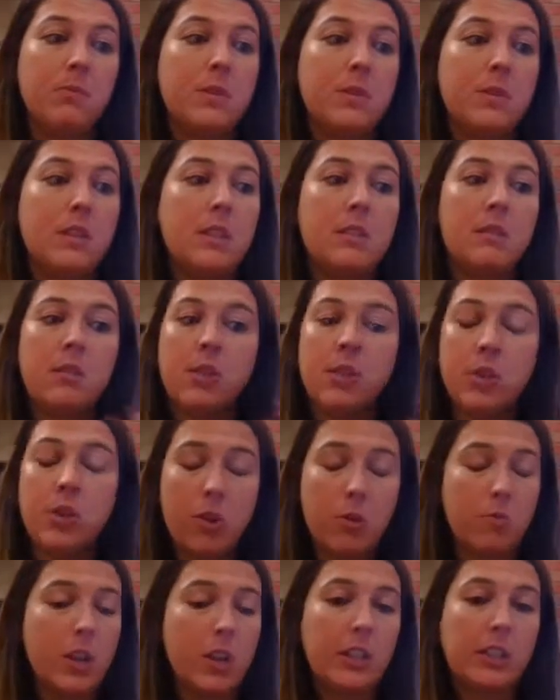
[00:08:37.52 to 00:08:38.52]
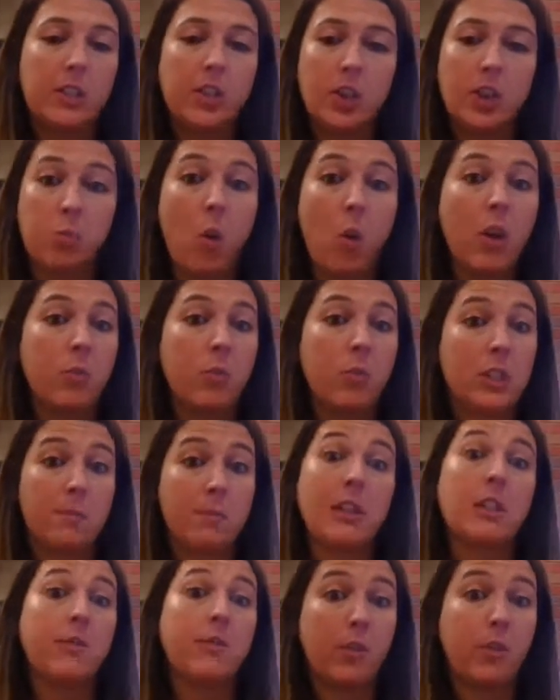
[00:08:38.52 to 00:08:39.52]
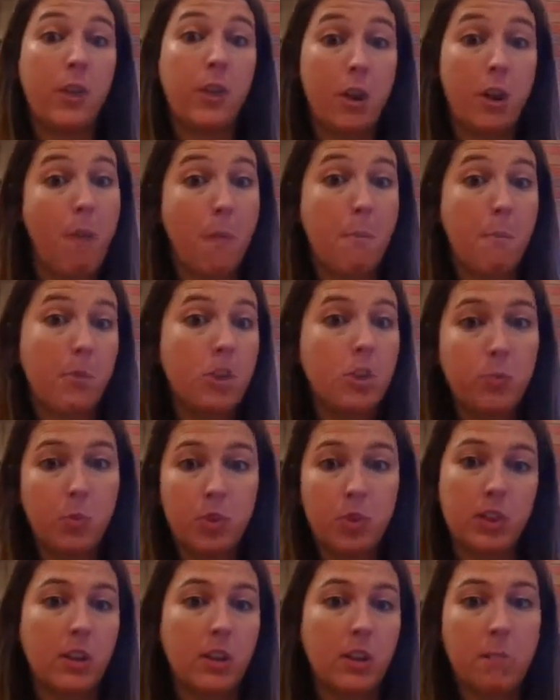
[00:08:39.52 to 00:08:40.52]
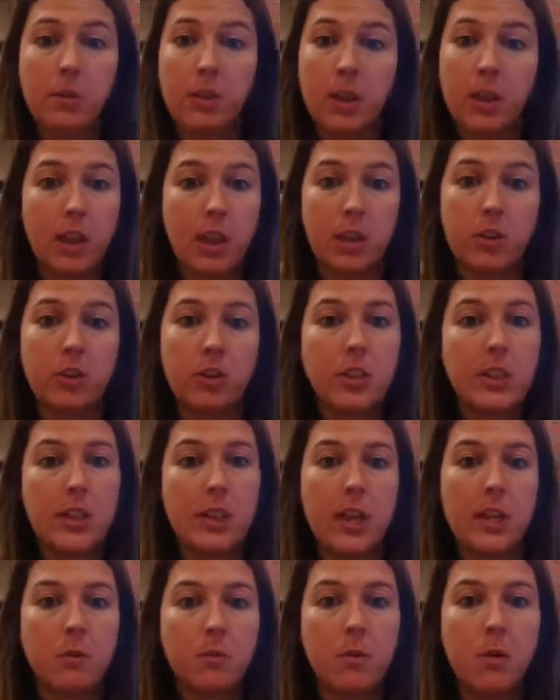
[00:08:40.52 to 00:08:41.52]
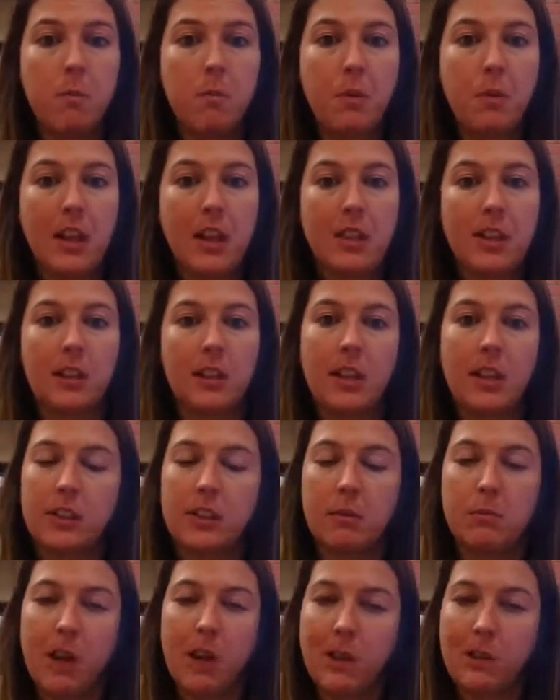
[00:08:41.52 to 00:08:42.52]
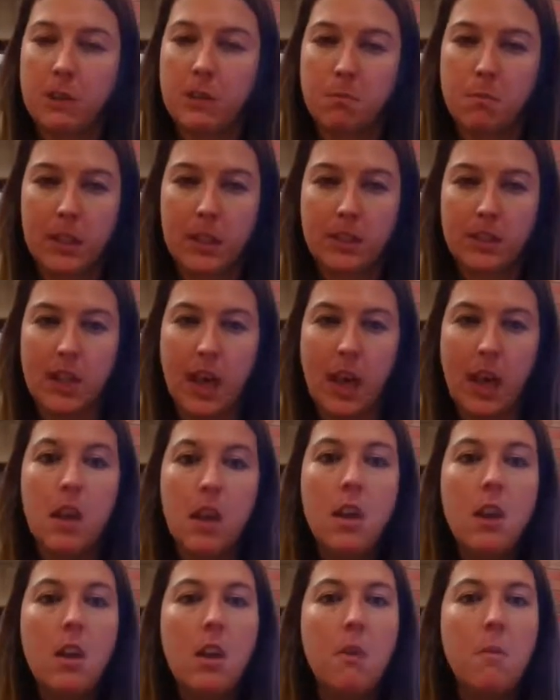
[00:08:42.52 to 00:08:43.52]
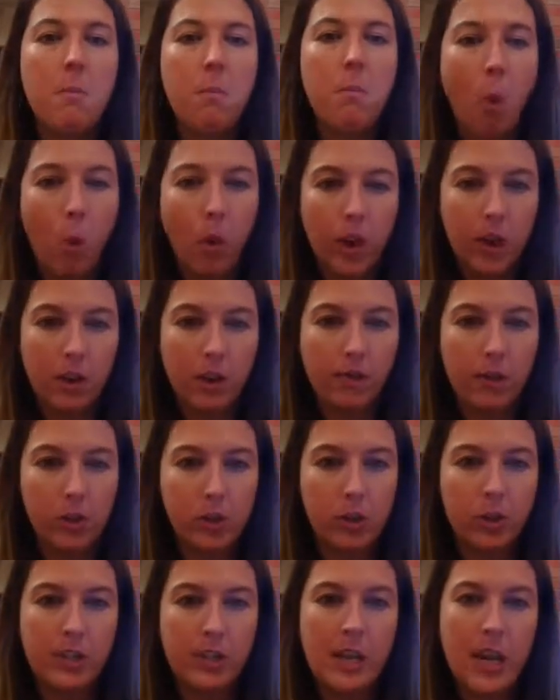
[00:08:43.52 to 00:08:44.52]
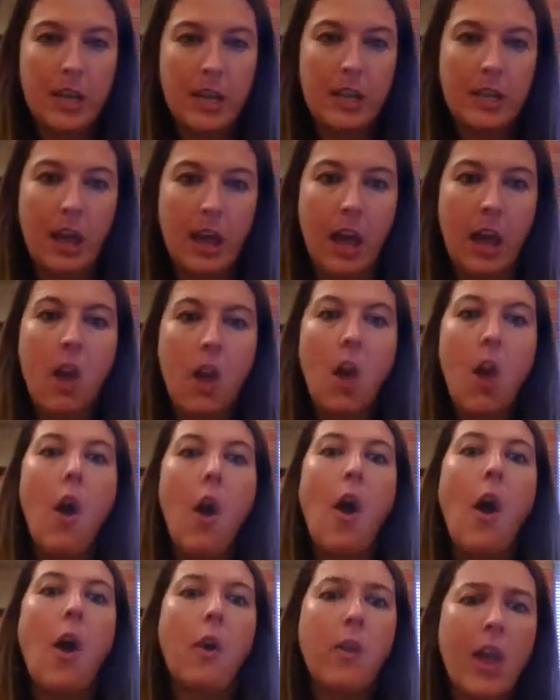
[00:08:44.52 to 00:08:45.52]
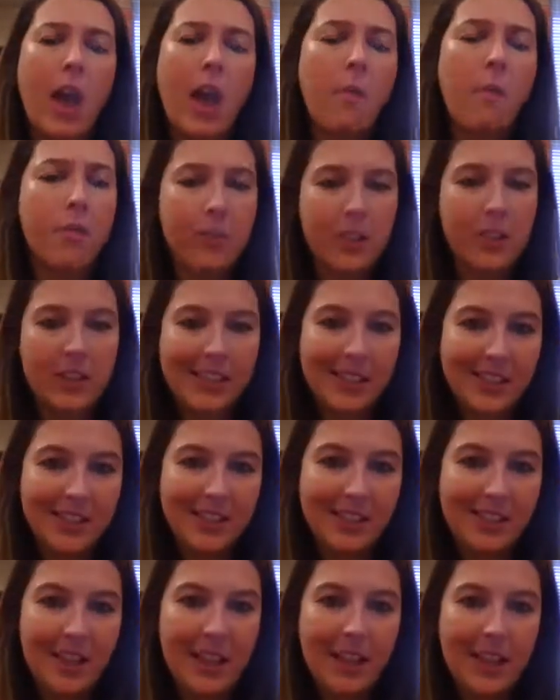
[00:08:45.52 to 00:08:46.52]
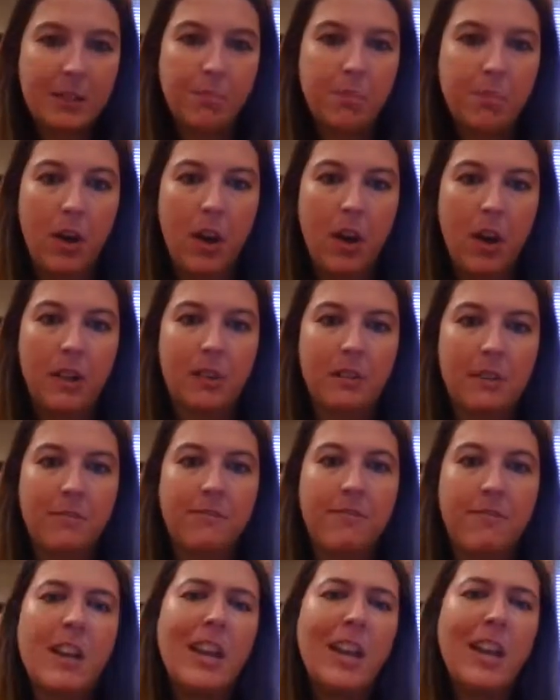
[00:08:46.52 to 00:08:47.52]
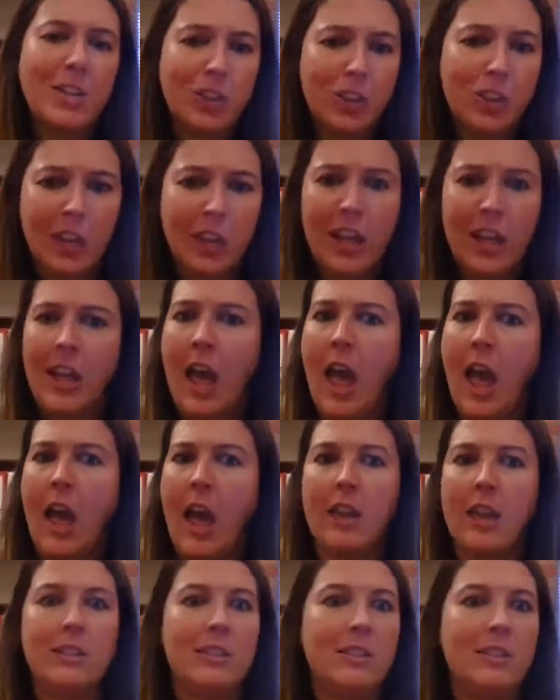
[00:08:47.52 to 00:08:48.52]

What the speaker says: the unions just want what's best for their members, which is completely understandable. But I think that sometimes miss that point of understanding that, oh yeah, I want this, this, and this, but financially, and